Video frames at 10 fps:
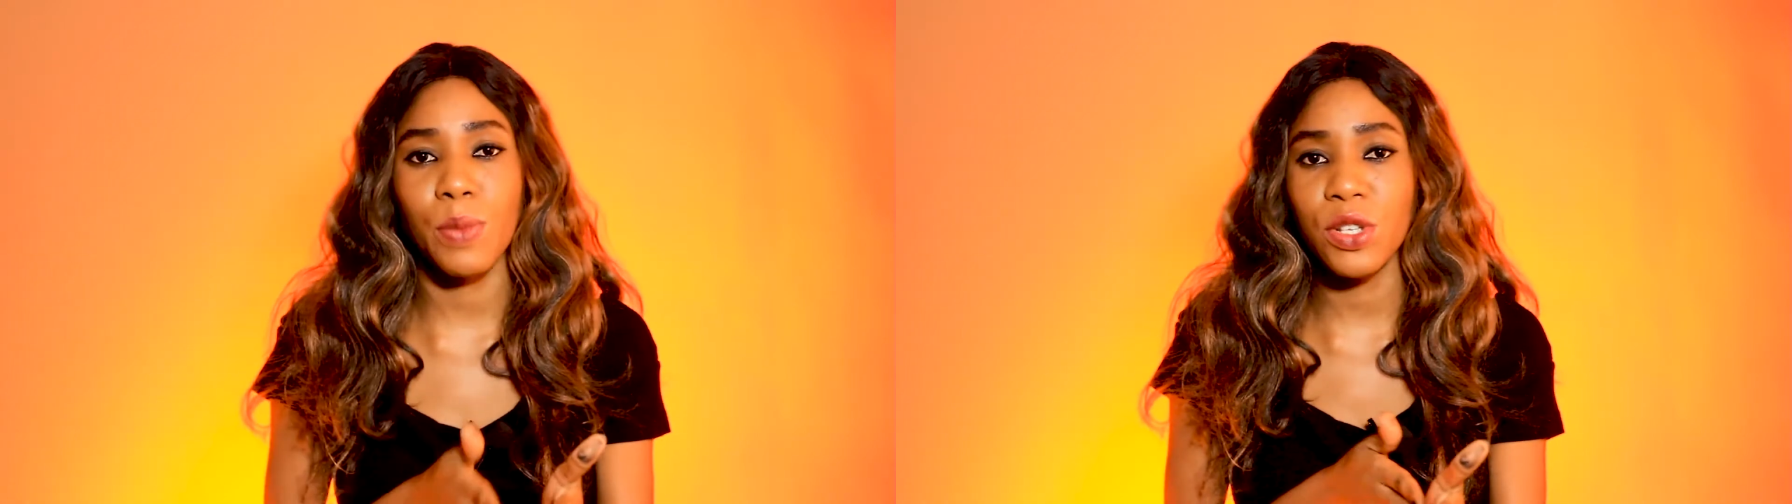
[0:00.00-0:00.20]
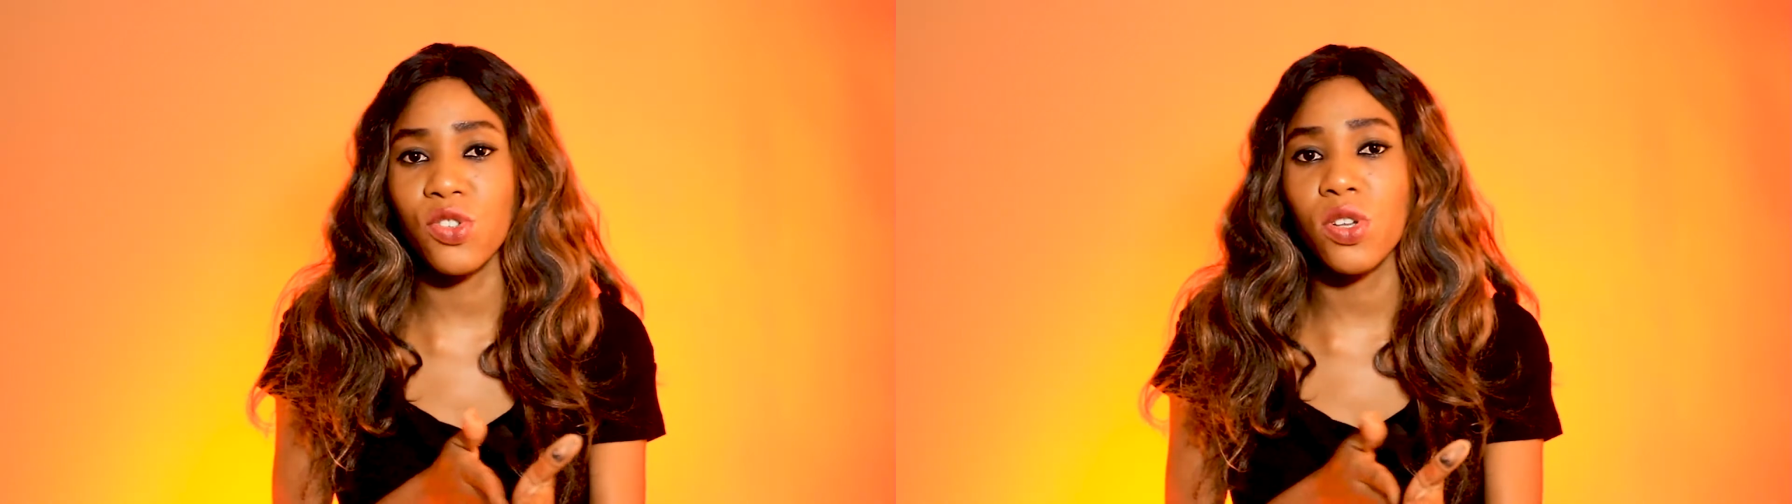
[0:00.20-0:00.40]

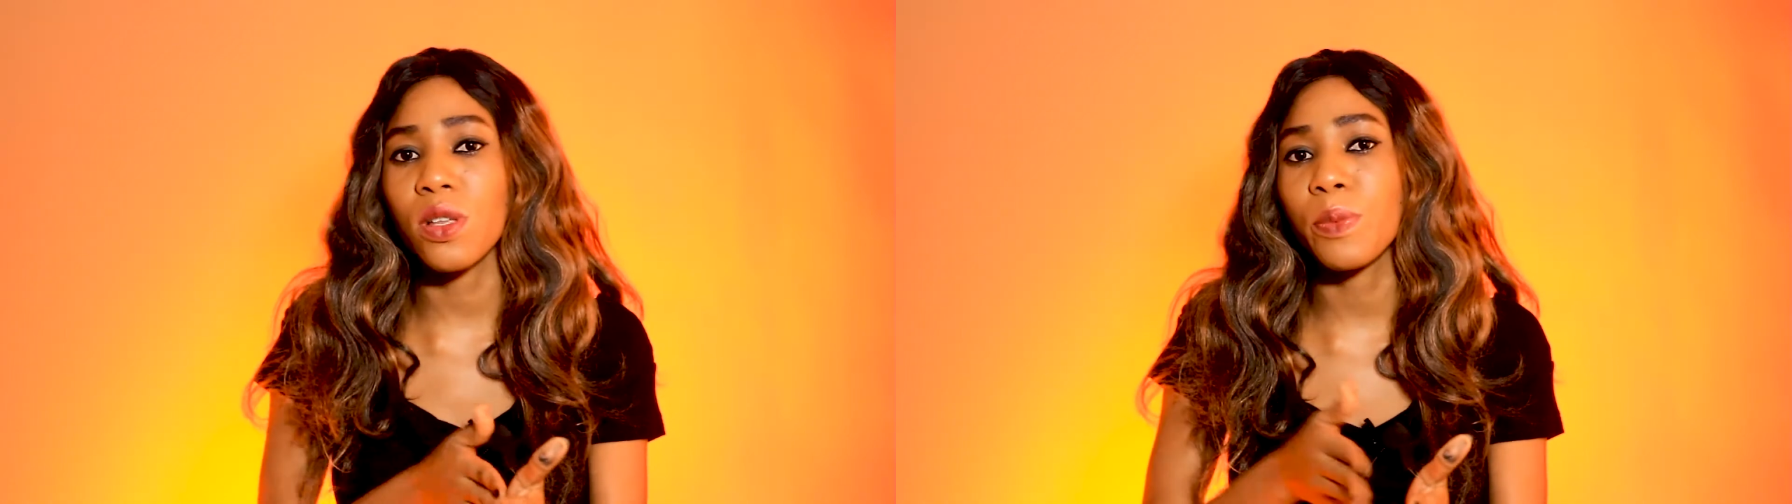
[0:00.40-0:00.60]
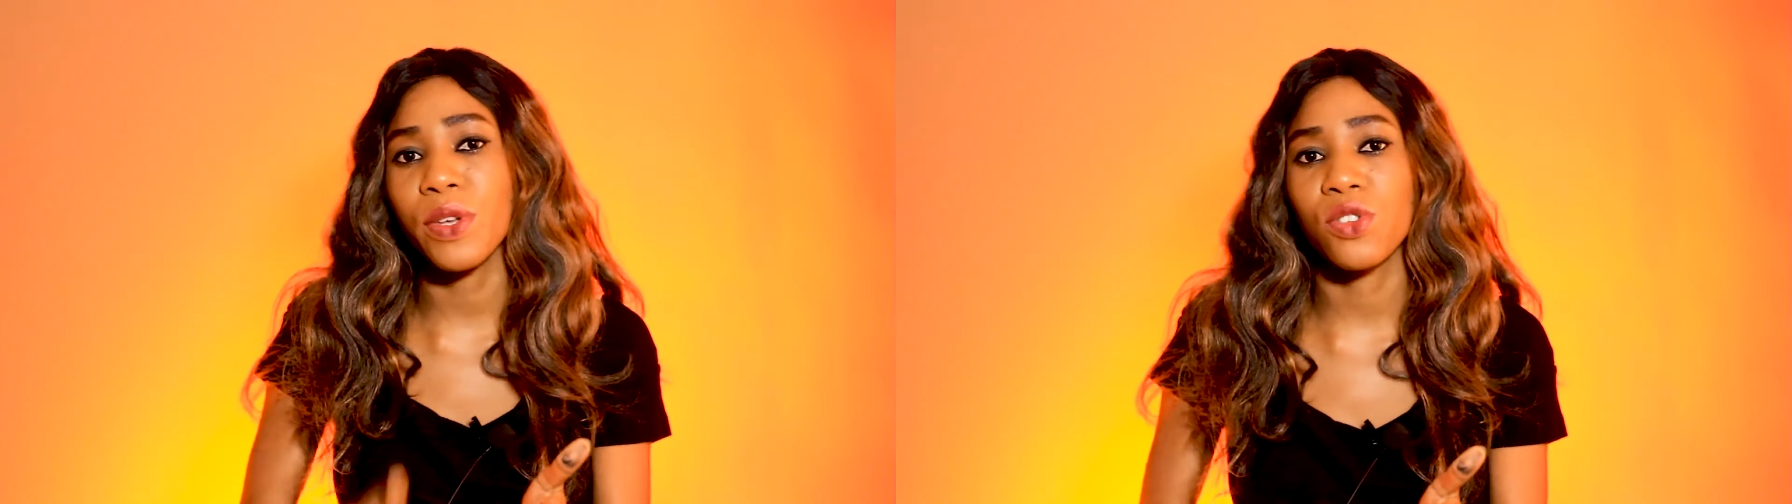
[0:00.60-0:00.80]

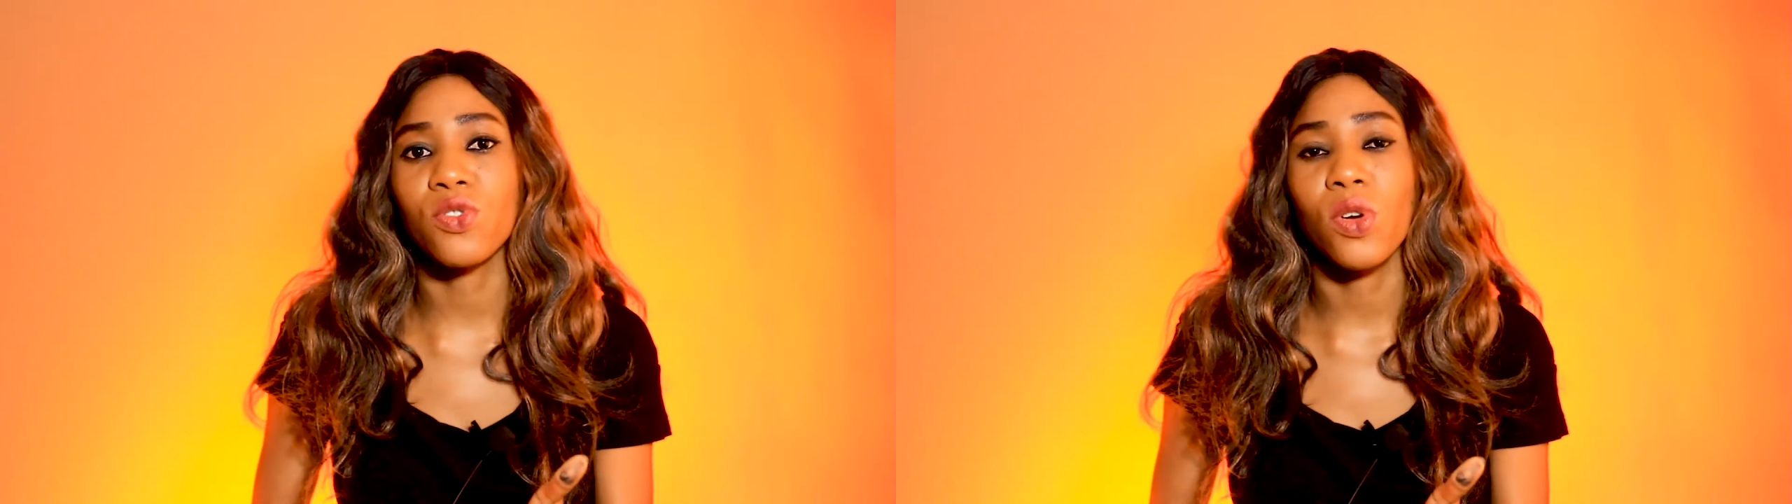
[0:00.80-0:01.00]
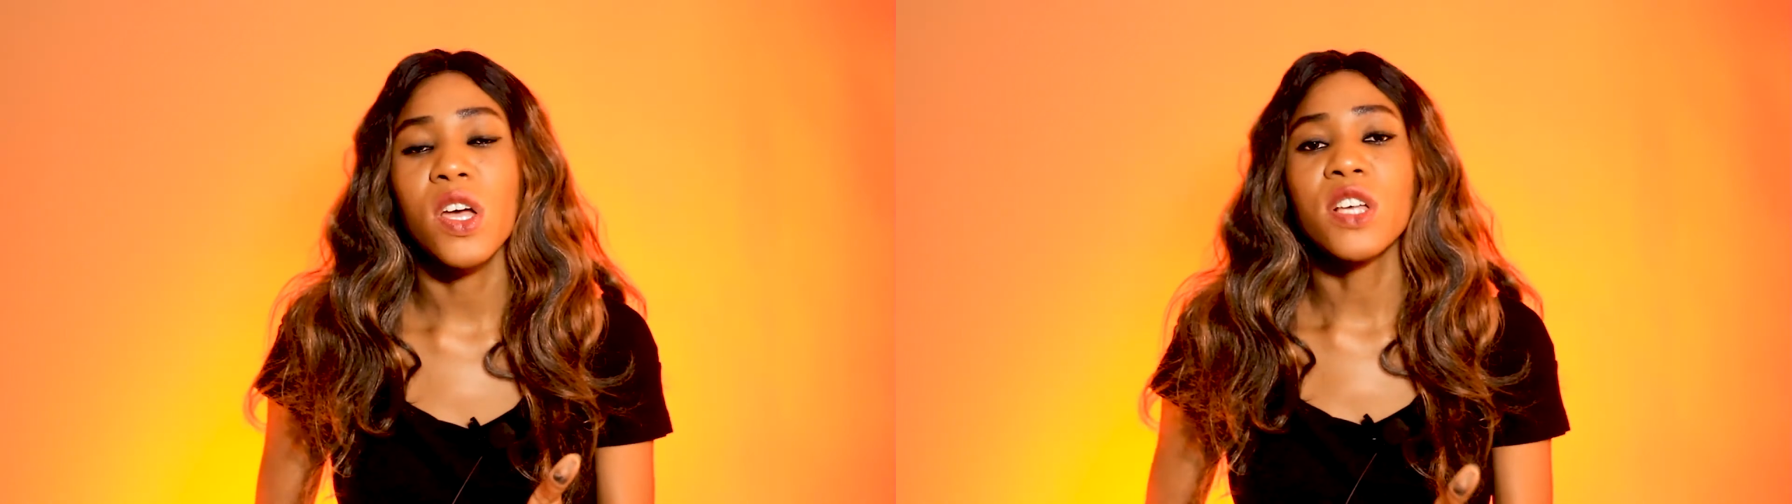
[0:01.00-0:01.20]
particular picture.